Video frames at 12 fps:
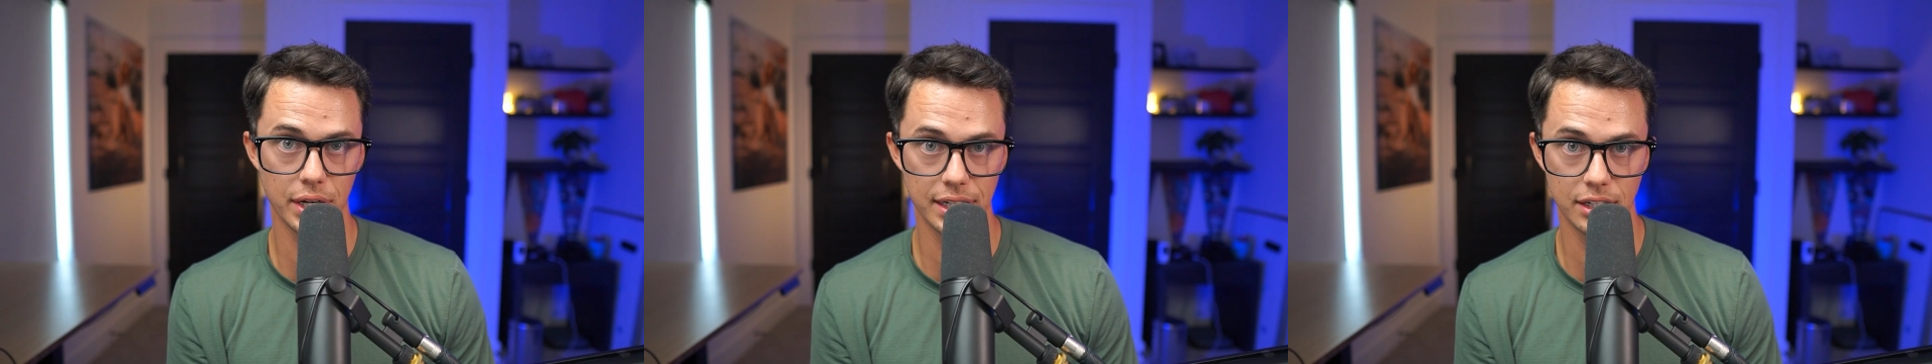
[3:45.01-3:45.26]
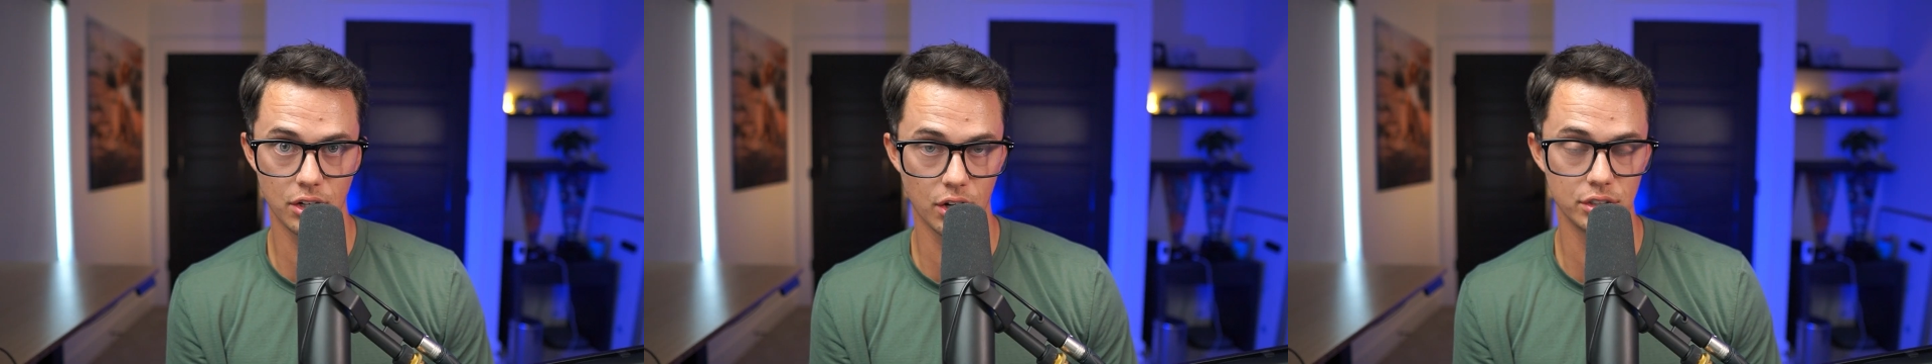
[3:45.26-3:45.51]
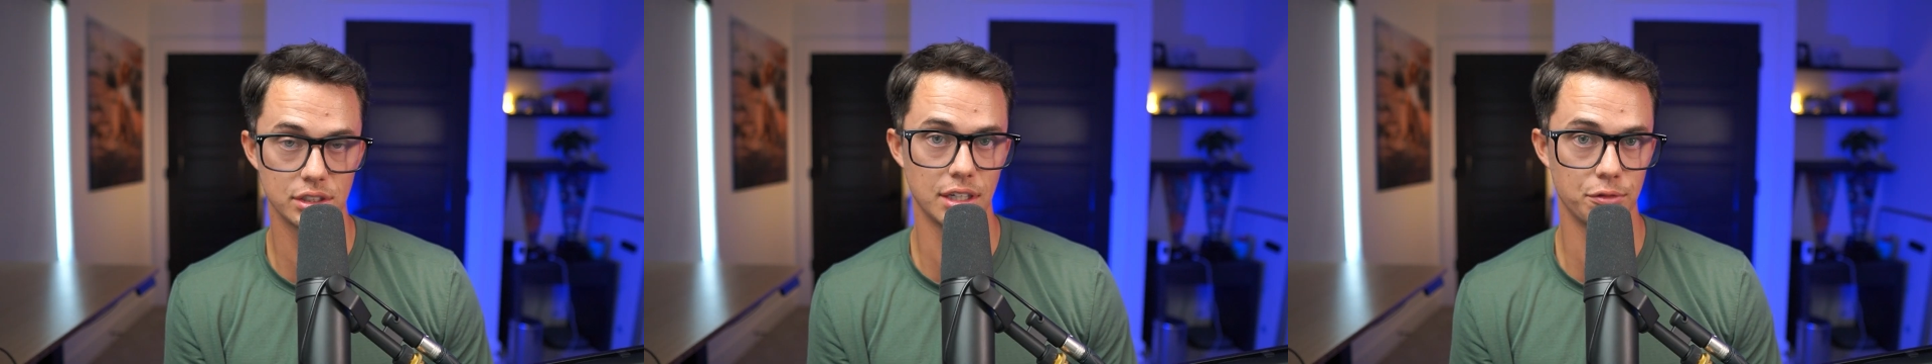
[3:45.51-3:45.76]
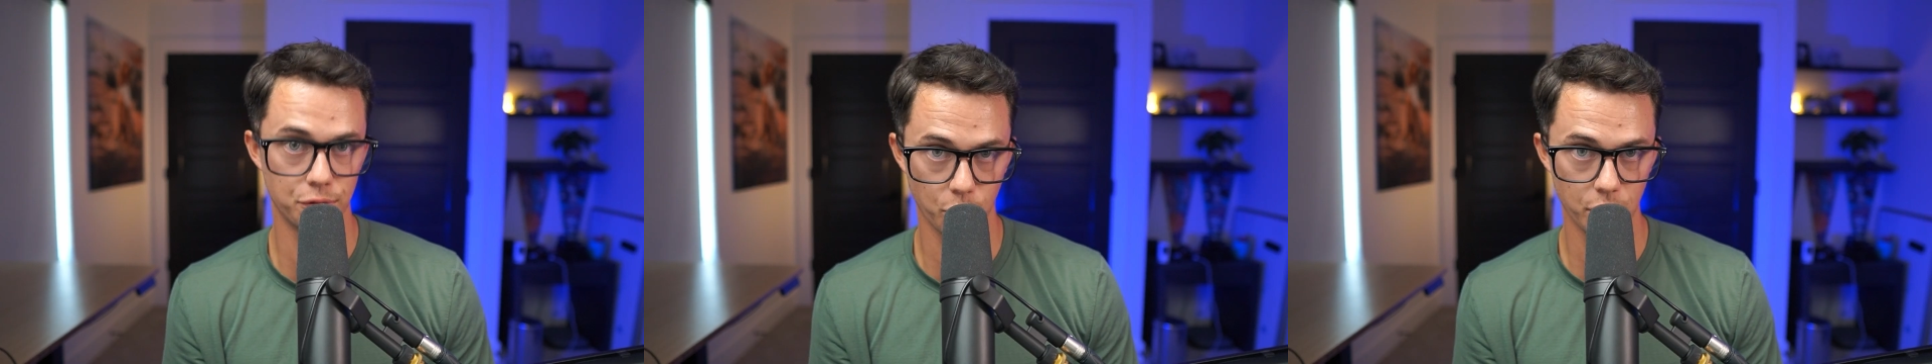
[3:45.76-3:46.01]
creating
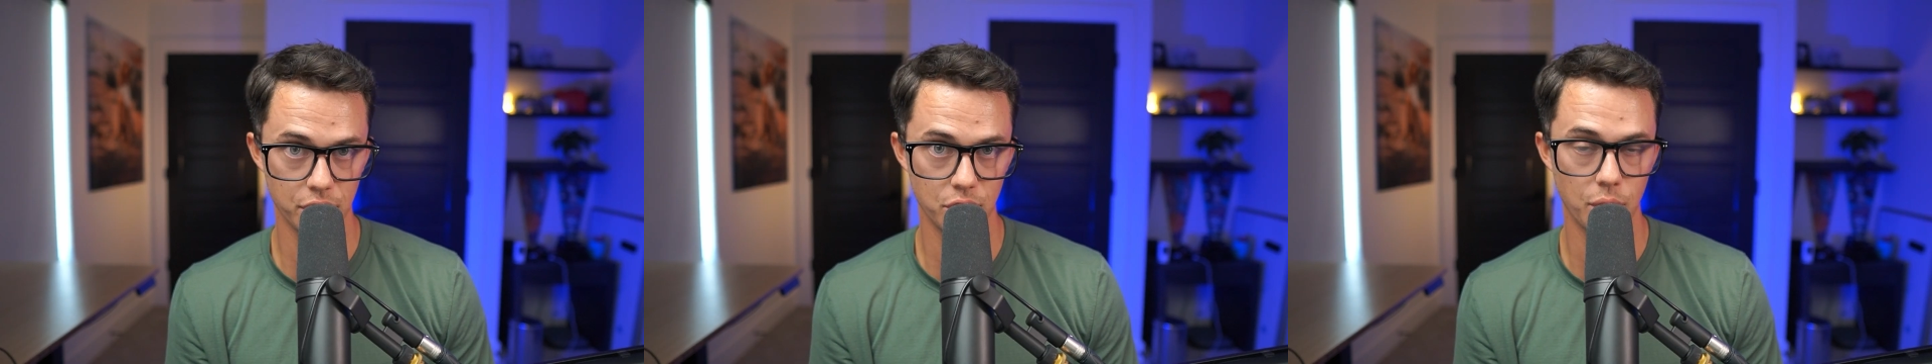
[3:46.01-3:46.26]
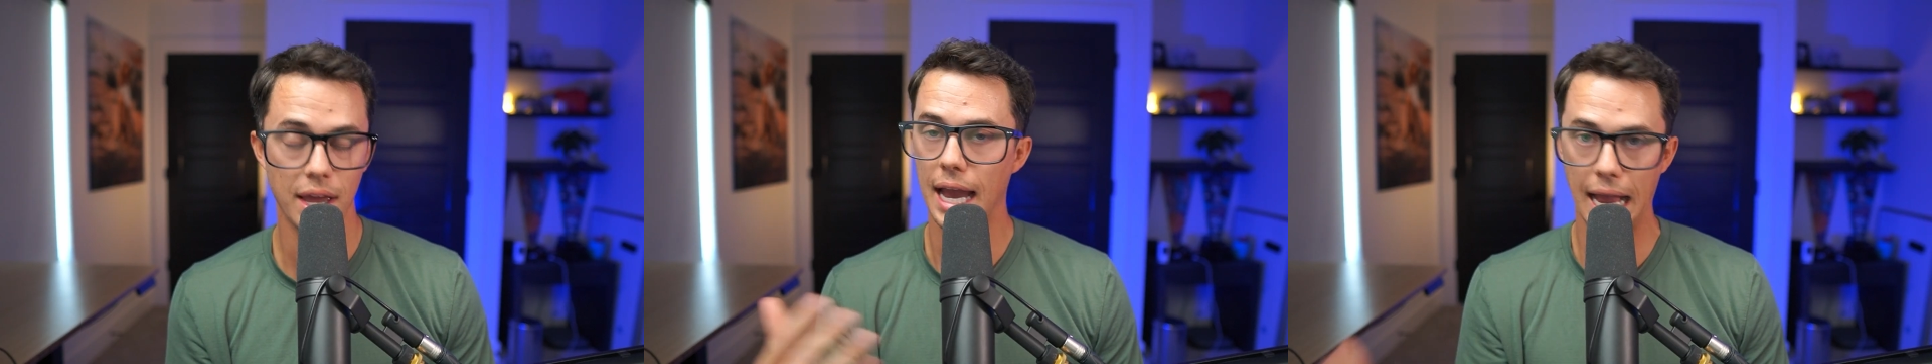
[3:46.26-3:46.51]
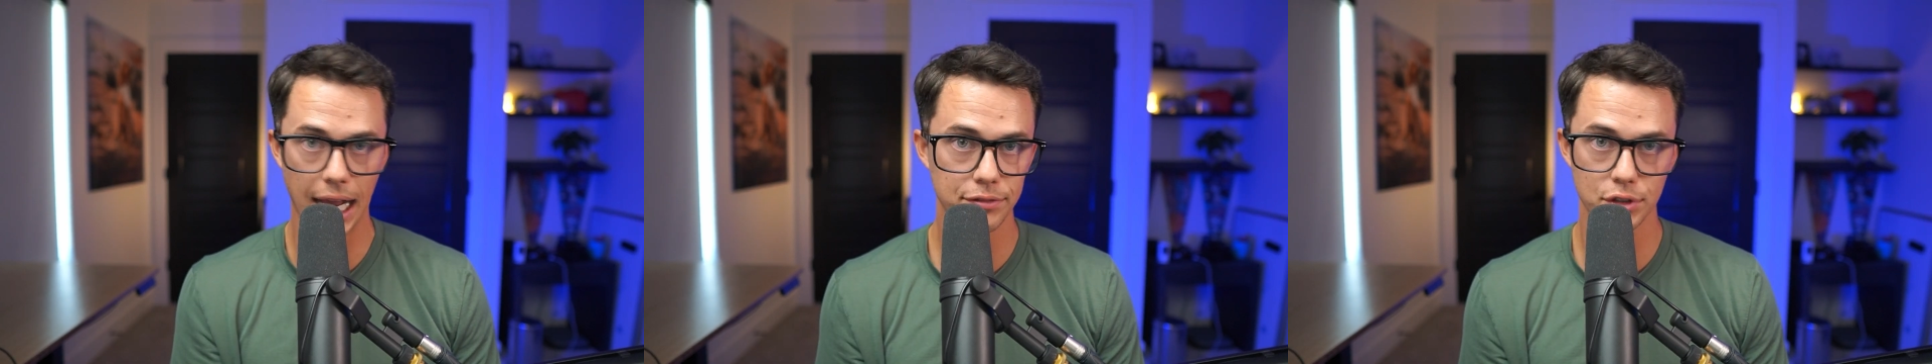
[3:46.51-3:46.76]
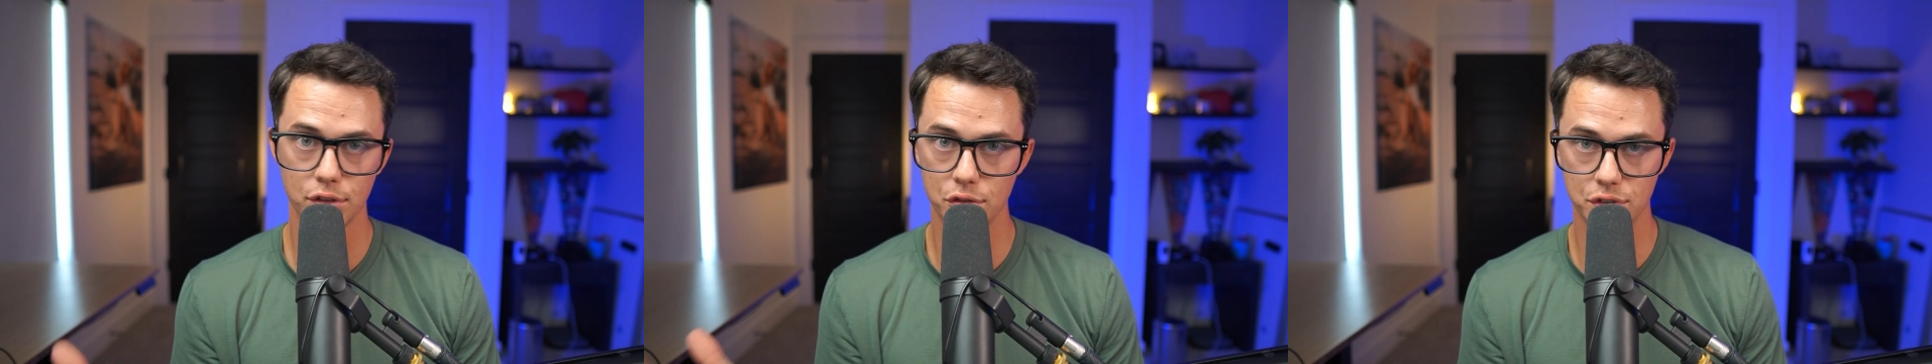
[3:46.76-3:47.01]
content for you
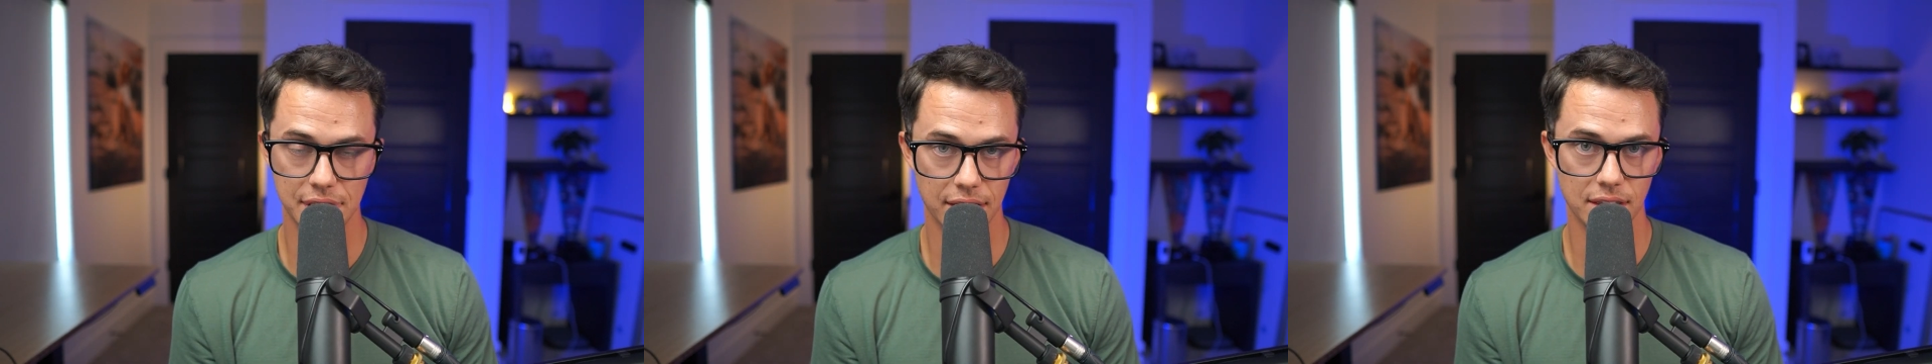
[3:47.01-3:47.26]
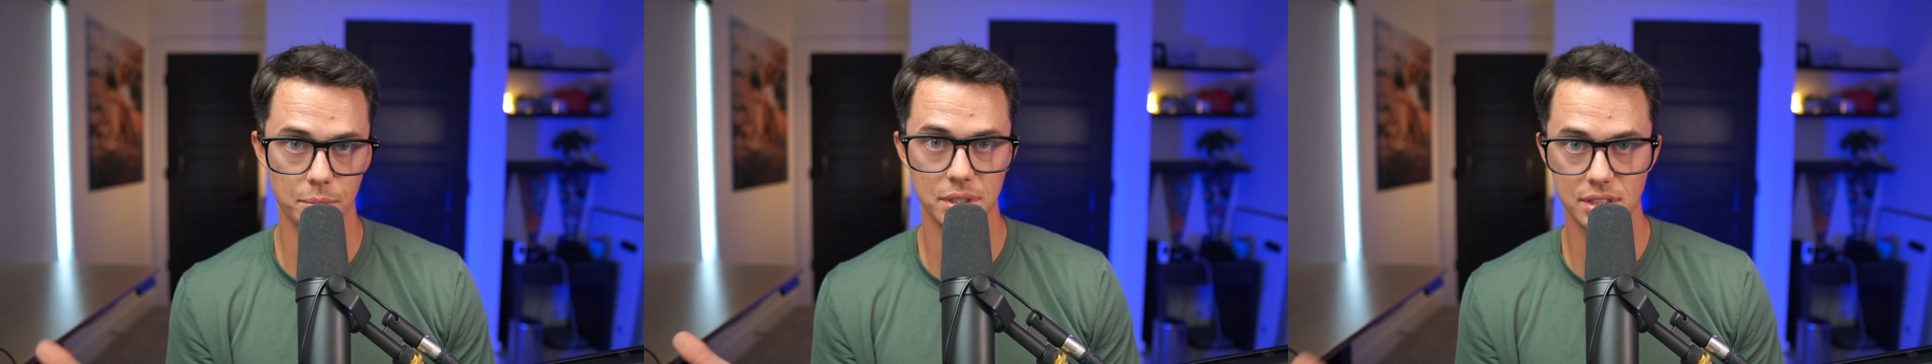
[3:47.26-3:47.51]
after you've sent them a